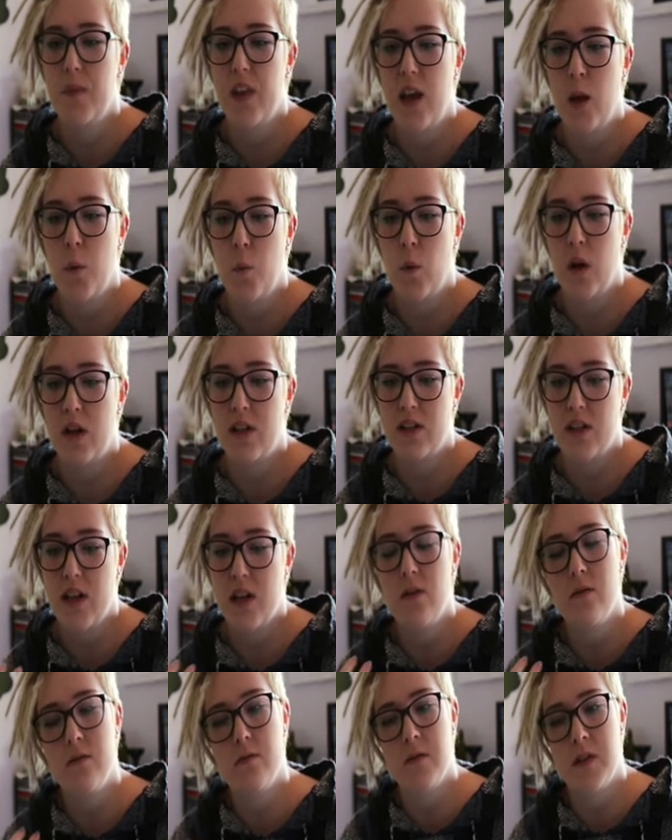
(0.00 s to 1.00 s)
And once
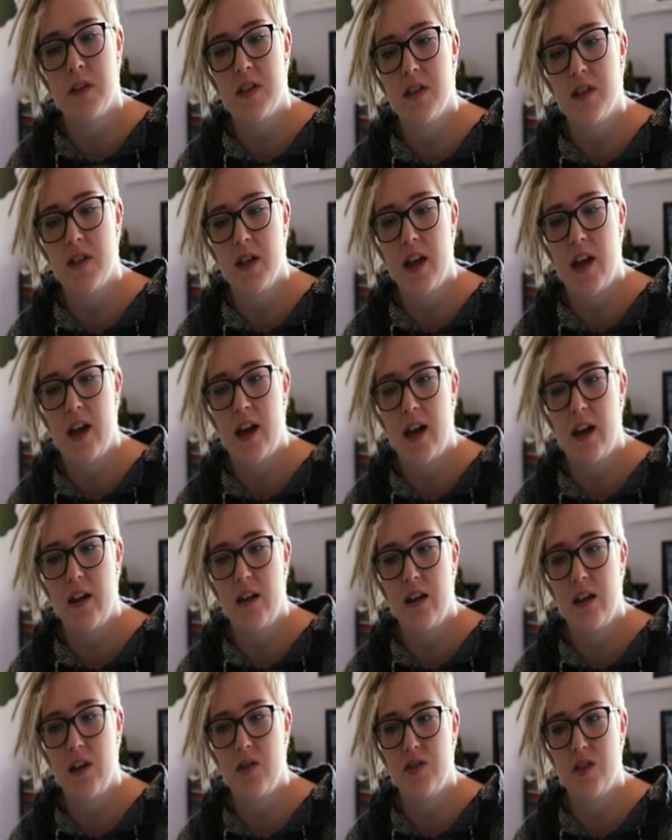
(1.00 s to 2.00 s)
I rinsed it
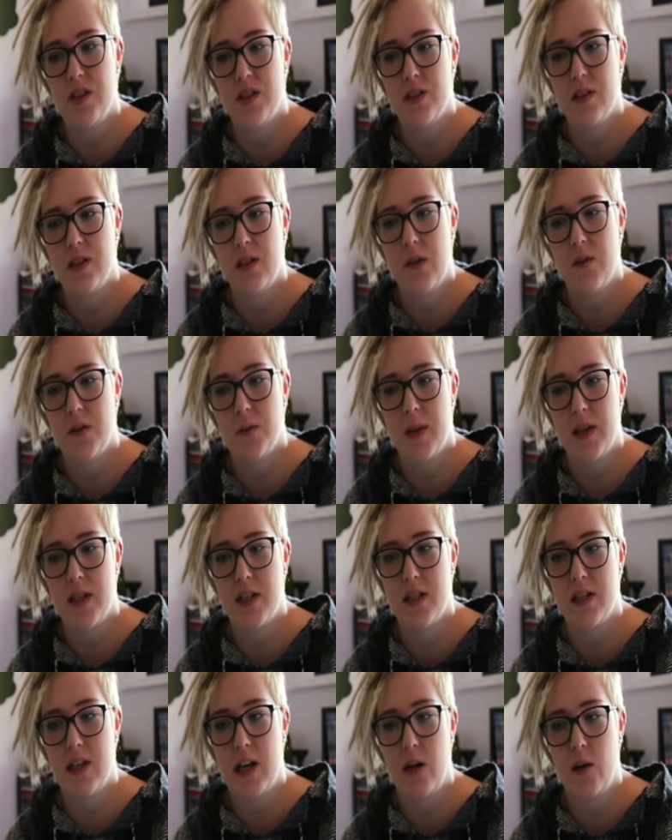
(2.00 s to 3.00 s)
out, it just left my
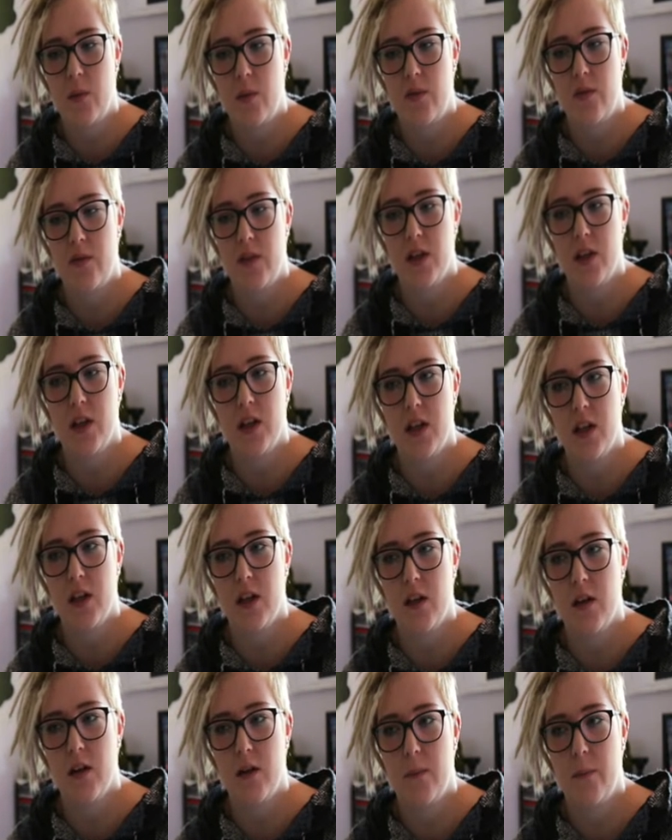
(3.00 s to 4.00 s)
scalp
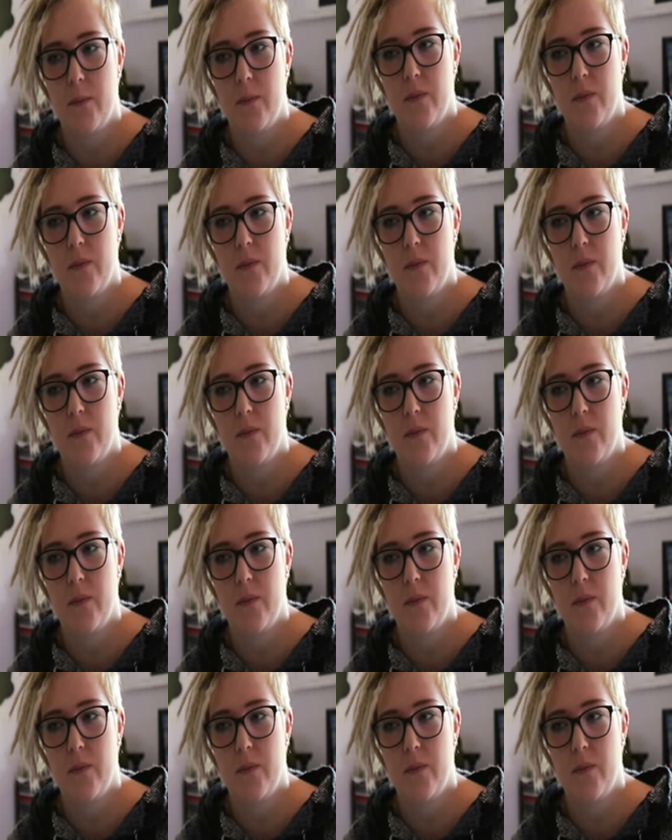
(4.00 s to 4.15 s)
feeling